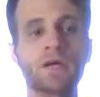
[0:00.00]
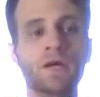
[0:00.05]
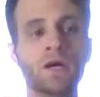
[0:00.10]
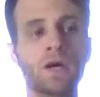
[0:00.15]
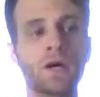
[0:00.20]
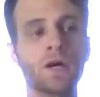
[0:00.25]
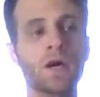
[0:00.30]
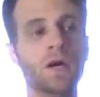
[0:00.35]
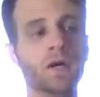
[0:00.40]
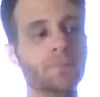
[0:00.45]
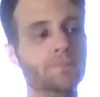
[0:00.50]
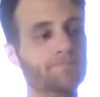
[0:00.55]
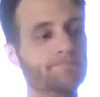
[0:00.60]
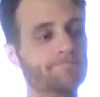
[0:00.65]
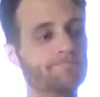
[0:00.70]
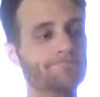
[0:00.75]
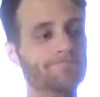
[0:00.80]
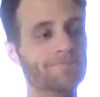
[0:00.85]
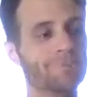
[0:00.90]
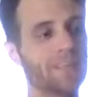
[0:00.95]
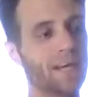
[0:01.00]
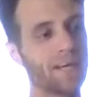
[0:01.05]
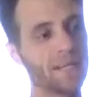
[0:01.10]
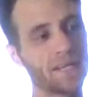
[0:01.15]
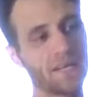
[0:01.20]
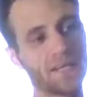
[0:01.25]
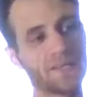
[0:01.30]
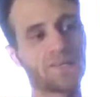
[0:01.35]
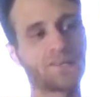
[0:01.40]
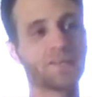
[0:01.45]
I
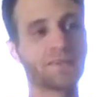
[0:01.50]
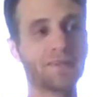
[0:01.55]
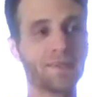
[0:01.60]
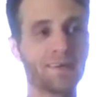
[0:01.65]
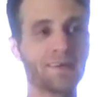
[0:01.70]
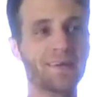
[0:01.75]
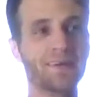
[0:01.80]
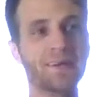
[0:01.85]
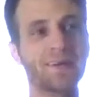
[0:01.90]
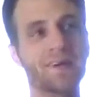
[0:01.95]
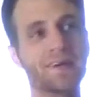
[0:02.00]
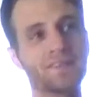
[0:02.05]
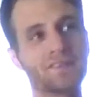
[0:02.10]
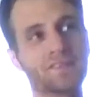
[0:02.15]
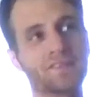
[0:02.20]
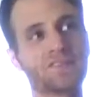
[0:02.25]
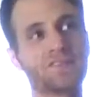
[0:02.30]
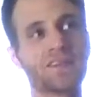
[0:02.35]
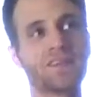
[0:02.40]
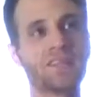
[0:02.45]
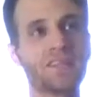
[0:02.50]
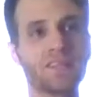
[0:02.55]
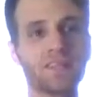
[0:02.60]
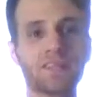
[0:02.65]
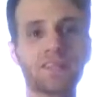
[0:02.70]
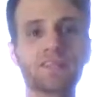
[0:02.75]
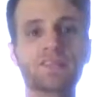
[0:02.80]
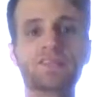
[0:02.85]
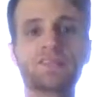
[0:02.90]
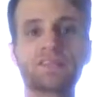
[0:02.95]
guess, to say the
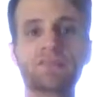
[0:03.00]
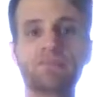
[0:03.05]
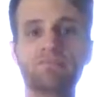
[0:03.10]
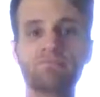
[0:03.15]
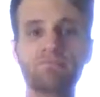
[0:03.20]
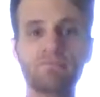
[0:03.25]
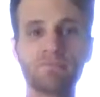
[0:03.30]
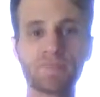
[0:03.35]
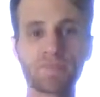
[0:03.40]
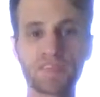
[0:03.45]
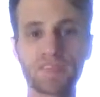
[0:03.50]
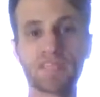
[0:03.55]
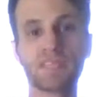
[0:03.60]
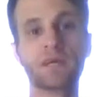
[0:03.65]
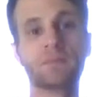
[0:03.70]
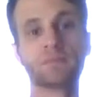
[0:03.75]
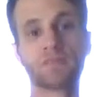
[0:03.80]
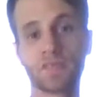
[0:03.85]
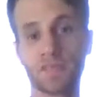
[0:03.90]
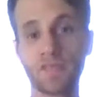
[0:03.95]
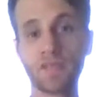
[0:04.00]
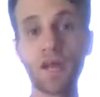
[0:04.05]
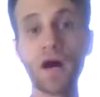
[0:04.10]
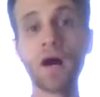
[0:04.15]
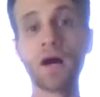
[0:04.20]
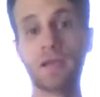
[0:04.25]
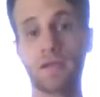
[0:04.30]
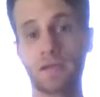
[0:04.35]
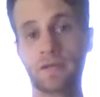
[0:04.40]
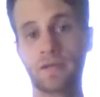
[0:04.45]
least, slim to
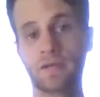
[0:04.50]
none.